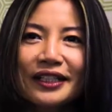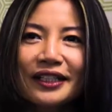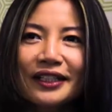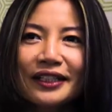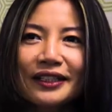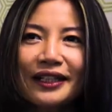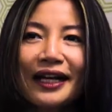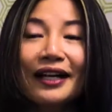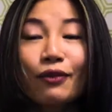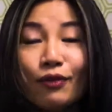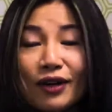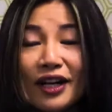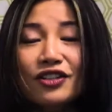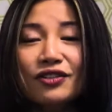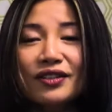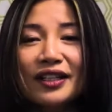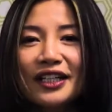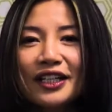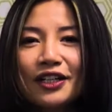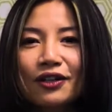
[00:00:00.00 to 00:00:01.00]
I
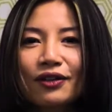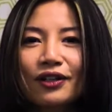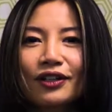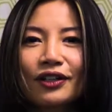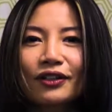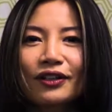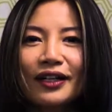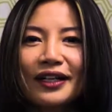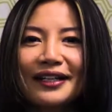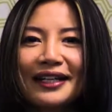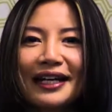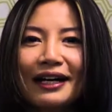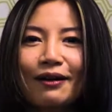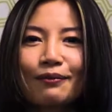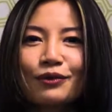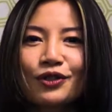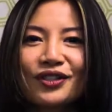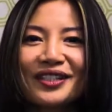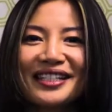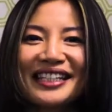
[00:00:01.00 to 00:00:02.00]
graduated a year ago and now
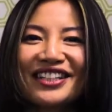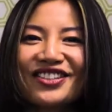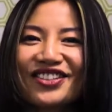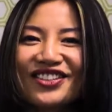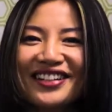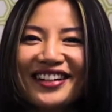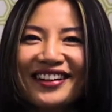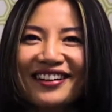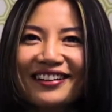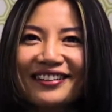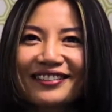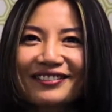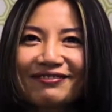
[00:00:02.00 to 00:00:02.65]
I'm just teaching here.